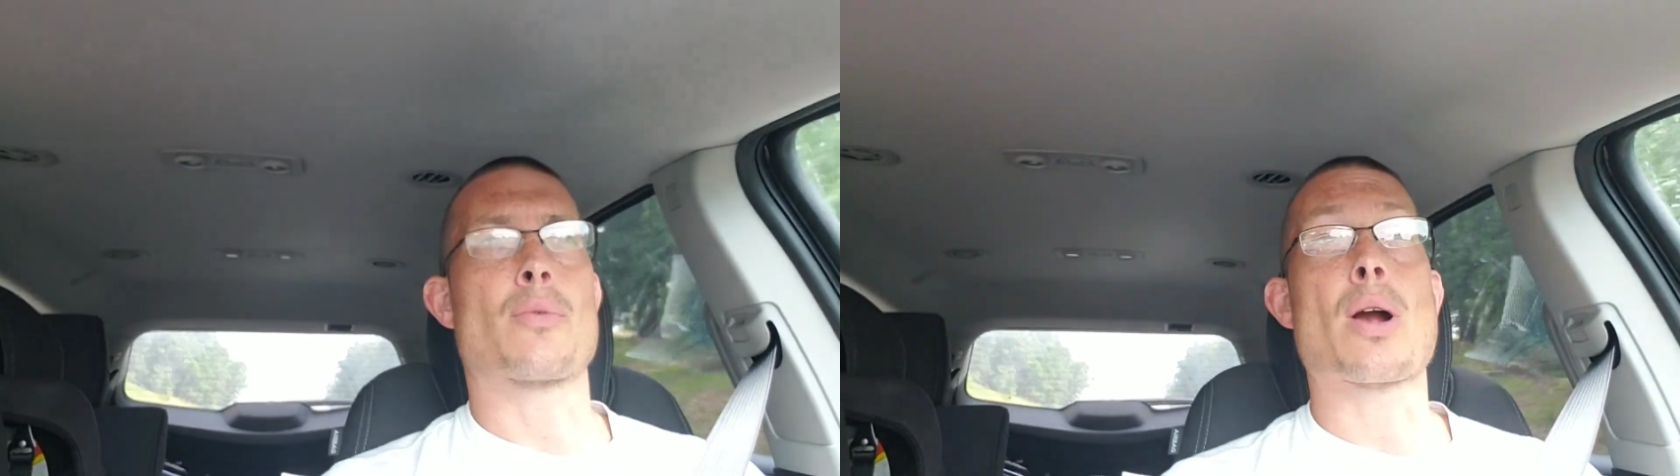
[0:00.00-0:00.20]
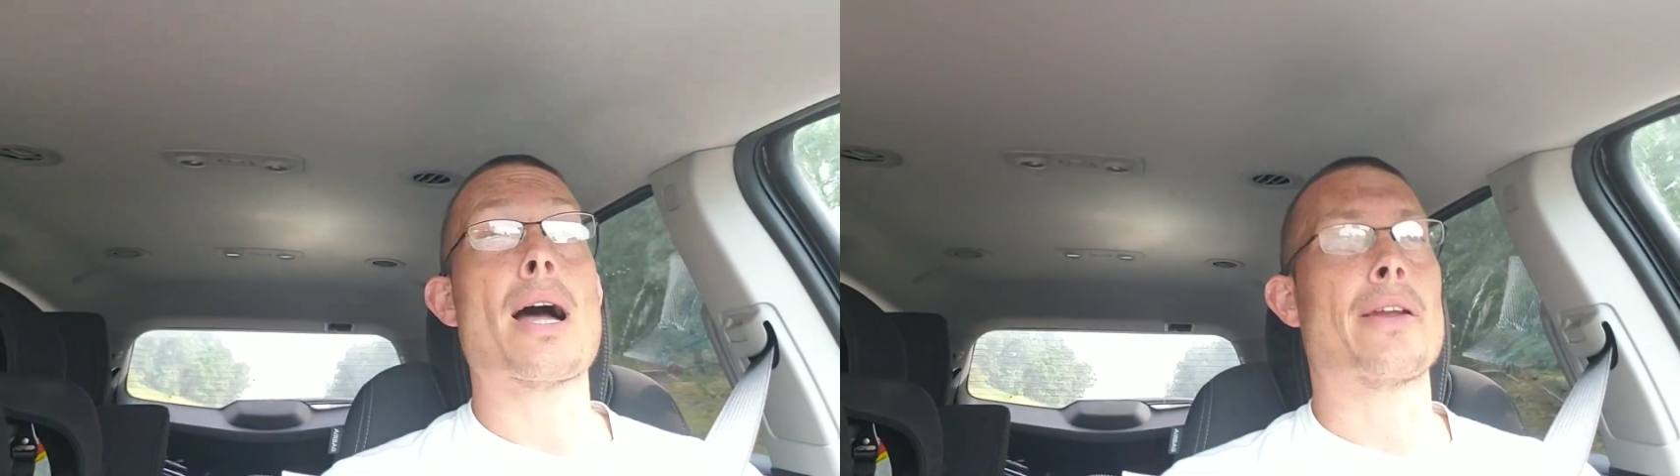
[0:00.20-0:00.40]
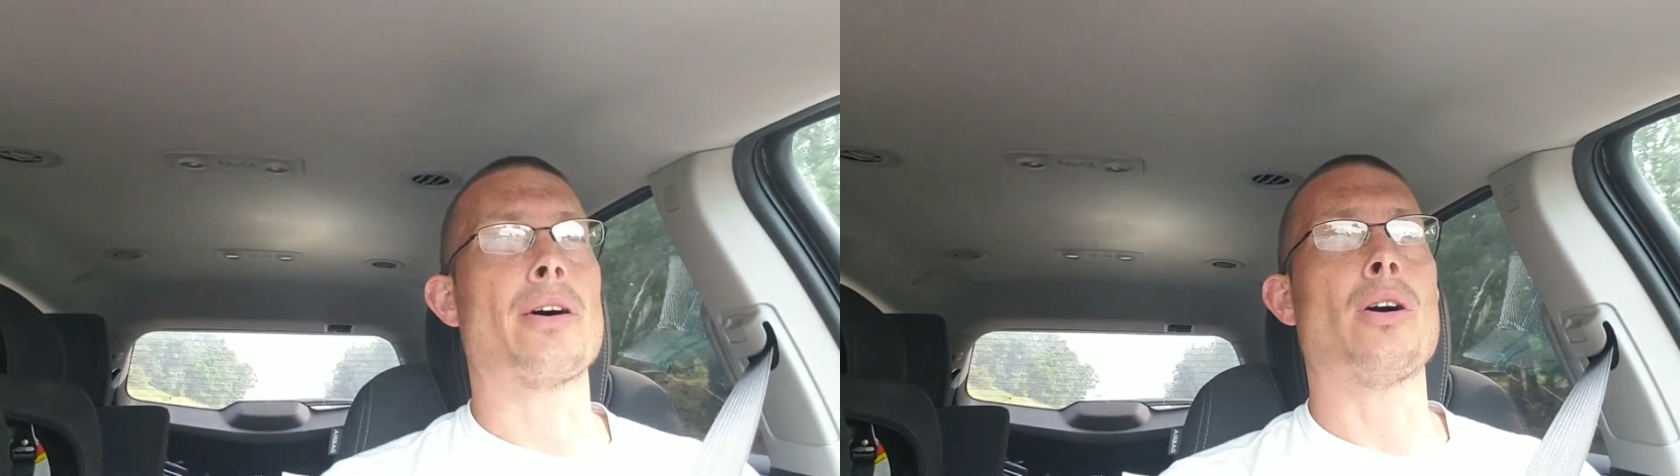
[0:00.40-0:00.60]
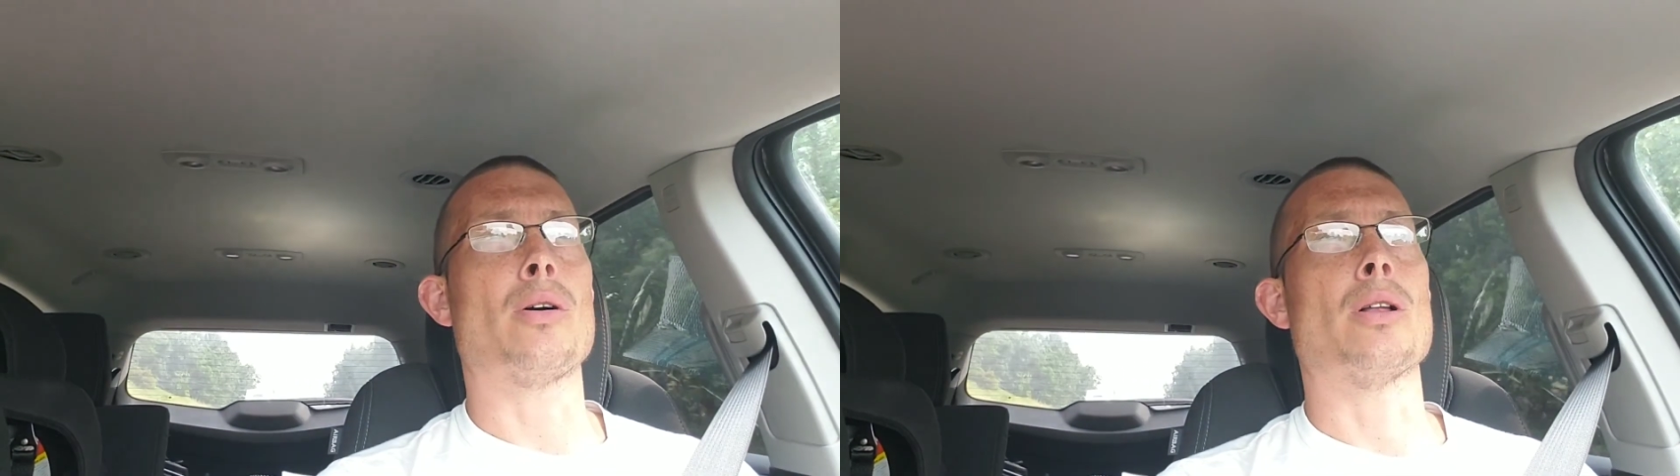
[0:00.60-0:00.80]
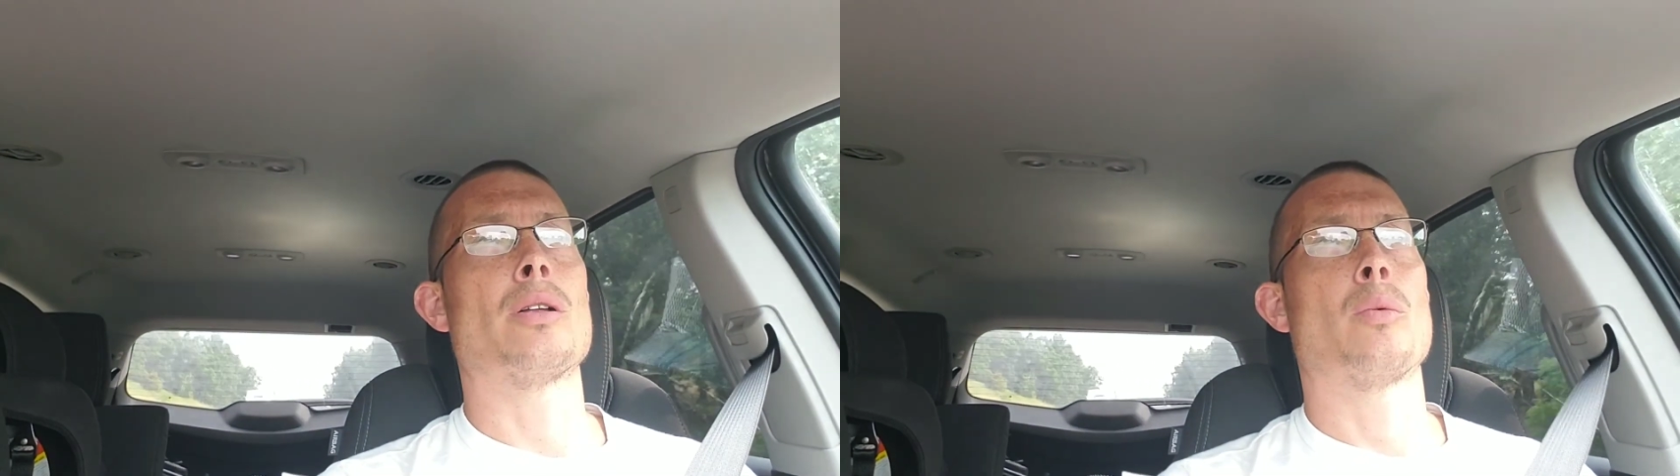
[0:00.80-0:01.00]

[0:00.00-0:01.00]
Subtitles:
Ryan Hall